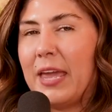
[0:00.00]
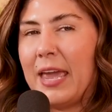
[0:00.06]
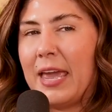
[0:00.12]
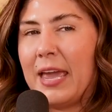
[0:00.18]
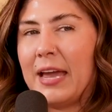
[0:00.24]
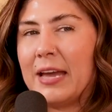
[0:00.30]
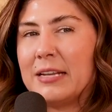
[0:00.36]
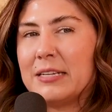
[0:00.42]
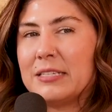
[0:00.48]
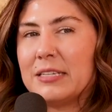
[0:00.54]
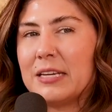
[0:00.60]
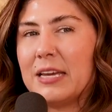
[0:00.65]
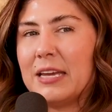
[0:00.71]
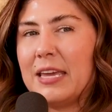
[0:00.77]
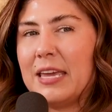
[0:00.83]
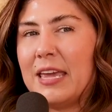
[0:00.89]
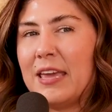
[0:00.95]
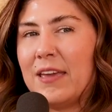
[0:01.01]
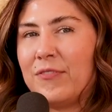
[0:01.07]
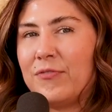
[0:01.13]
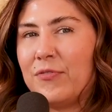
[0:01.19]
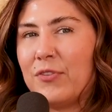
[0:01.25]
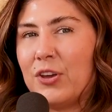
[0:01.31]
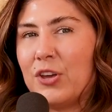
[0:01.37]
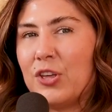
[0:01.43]
And
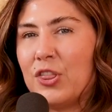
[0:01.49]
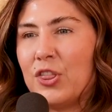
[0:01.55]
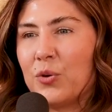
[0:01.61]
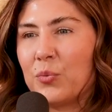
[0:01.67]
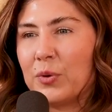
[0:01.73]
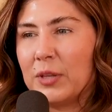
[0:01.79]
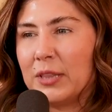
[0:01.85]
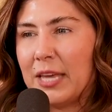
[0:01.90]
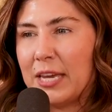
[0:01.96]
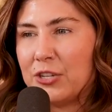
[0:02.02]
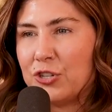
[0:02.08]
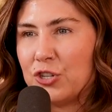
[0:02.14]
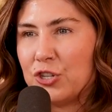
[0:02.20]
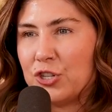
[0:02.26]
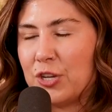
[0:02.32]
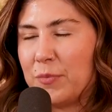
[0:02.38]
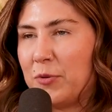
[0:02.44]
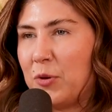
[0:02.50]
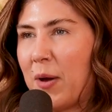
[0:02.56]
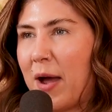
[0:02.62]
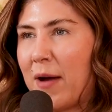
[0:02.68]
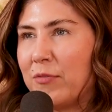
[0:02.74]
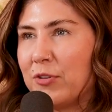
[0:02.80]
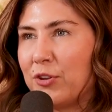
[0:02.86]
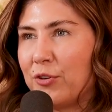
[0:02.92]
if the relationship you
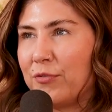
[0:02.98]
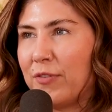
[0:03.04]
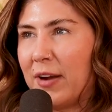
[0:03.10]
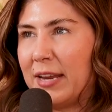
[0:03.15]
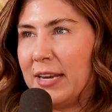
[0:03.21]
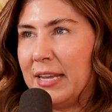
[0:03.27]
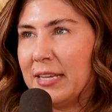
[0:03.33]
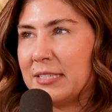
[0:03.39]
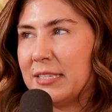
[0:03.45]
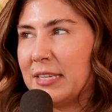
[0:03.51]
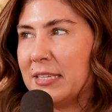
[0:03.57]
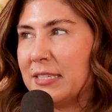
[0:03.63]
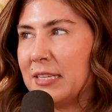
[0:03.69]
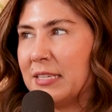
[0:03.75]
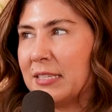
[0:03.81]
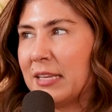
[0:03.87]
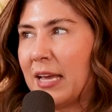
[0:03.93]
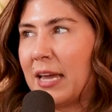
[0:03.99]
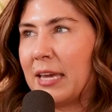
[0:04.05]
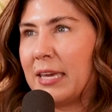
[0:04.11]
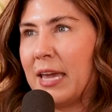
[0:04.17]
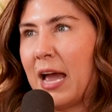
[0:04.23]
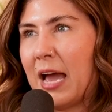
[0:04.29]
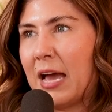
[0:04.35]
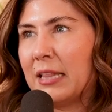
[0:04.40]
have with your finances is
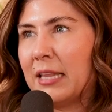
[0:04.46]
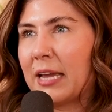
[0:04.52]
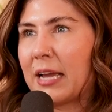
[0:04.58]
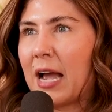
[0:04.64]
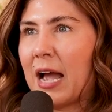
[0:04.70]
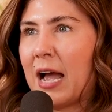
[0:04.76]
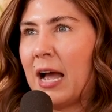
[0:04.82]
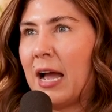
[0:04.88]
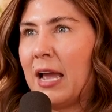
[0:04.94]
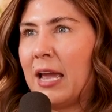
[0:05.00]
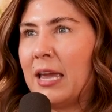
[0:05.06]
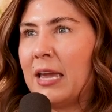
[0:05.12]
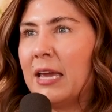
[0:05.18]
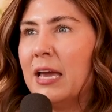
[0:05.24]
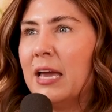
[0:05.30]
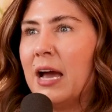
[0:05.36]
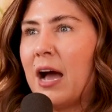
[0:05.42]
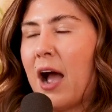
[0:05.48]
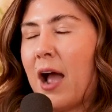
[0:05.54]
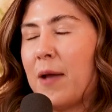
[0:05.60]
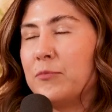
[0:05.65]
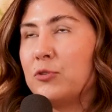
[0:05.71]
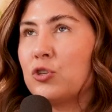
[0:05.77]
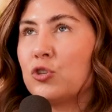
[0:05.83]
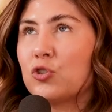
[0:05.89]
like yeah like i
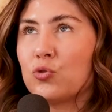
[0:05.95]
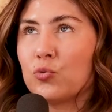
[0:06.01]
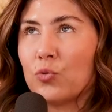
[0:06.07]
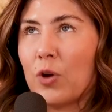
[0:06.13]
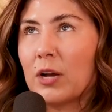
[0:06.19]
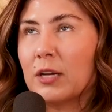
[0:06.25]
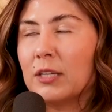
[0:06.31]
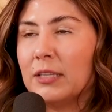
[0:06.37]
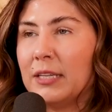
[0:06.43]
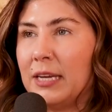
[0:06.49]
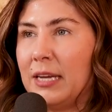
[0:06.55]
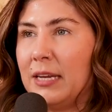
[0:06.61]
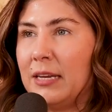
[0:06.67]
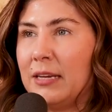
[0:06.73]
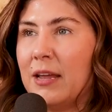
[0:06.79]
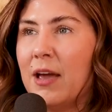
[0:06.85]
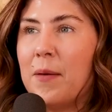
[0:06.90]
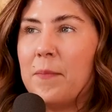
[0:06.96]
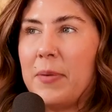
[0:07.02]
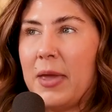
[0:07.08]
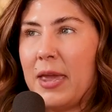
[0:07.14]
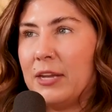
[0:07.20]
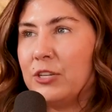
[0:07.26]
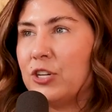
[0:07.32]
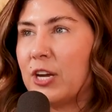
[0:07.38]
i'm struggling
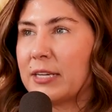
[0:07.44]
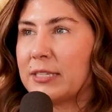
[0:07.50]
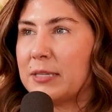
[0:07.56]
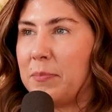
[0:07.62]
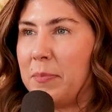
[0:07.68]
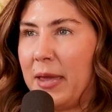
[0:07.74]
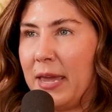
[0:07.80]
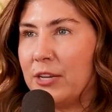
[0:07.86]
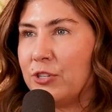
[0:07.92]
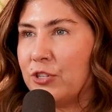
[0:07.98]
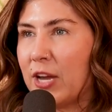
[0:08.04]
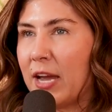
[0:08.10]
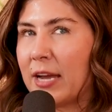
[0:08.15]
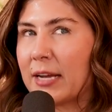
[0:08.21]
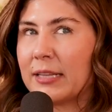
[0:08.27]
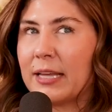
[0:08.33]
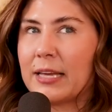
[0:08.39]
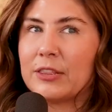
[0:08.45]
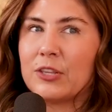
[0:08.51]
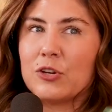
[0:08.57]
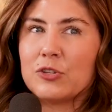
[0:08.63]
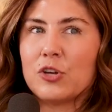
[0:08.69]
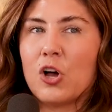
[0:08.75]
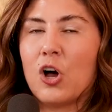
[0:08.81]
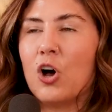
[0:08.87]
paycheck to paycheck like
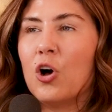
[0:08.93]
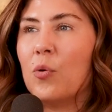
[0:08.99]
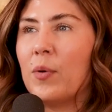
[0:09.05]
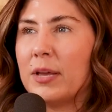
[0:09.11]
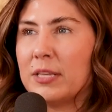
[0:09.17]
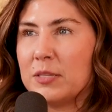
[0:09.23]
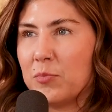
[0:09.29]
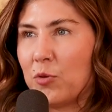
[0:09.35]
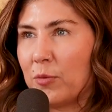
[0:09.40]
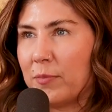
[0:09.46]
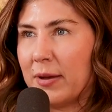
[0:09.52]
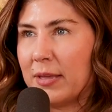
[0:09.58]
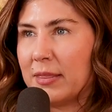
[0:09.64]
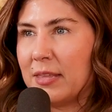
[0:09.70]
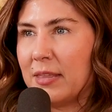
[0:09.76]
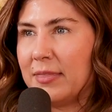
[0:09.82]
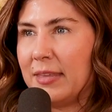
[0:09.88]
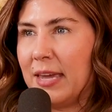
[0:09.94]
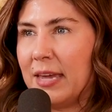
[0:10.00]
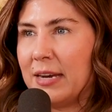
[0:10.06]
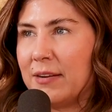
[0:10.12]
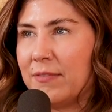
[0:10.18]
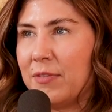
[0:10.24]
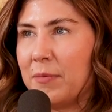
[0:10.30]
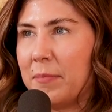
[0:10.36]
there's always more month at the
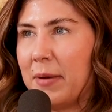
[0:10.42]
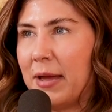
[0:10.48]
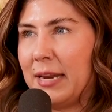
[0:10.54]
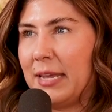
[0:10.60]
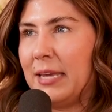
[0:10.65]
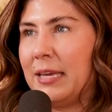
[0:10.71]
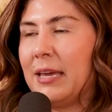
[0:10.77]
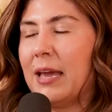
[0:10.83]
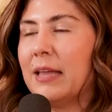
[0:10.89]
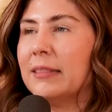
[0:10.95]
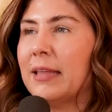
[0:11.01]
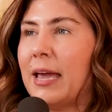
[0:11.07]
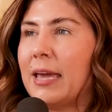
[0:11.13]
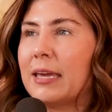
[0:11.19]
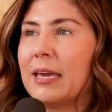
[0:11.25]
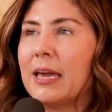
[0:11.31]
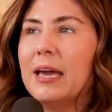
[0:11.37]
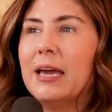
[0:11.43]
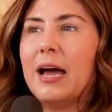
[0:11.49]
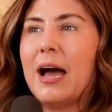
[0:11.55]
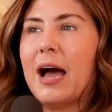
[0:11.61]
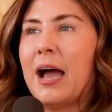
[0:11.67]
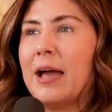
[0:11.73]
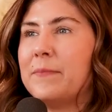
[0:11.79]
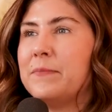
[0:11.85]
end of the money like
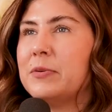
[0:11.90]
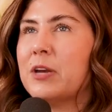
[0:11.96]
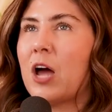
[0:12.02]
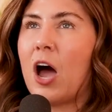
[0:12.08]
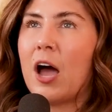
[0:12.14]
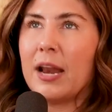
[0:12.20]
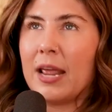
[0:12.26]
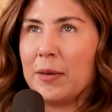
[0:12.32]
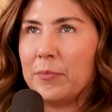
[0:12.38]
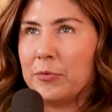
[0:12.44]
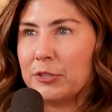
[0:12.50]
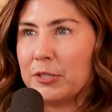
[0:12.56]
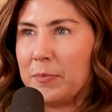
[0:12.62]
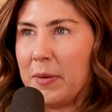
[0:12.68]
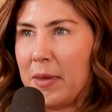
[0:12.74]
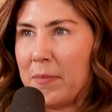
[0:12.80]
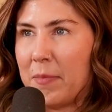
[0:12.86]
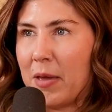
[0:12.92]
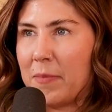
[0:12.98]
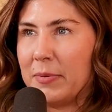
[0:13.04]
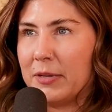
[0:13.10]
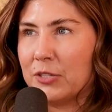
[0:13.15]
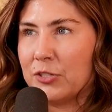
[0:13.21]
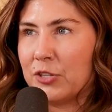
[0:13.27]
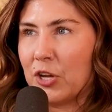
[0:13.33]
i'm not able to pay my
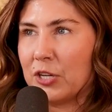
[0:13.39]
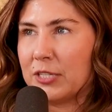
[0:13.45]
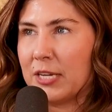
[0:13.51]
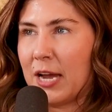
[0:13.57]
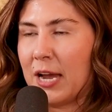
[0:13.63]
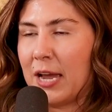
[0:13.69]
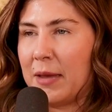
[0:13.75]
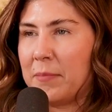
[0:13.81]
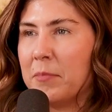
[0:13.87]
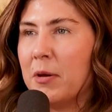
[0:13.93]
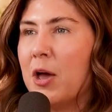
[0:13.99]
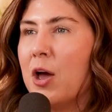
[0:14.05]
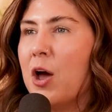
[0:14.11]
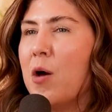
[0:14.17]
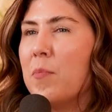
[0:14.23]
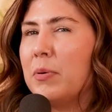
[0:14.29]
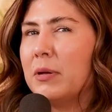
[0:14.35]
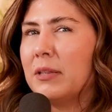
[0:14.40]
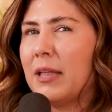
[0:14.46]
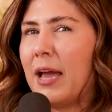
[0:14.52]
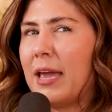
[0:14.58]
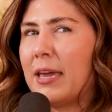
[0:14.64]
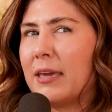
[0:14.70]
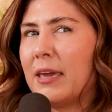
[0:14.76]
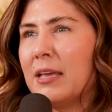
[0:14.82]
bills on time but
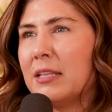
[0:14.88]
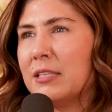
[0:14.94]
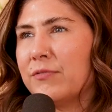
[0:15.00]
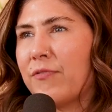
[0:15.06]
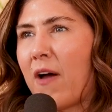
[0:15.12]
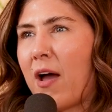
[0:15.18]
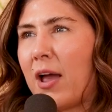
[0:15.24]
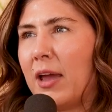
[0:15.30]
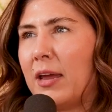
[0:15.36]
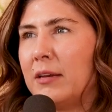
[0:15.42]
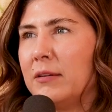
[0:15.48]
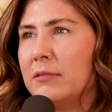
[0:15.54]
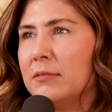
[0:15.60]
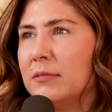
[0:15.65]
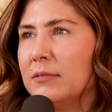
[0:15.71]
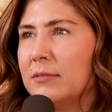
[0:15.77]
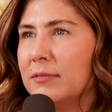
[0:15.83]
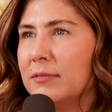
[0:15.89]
like it's fine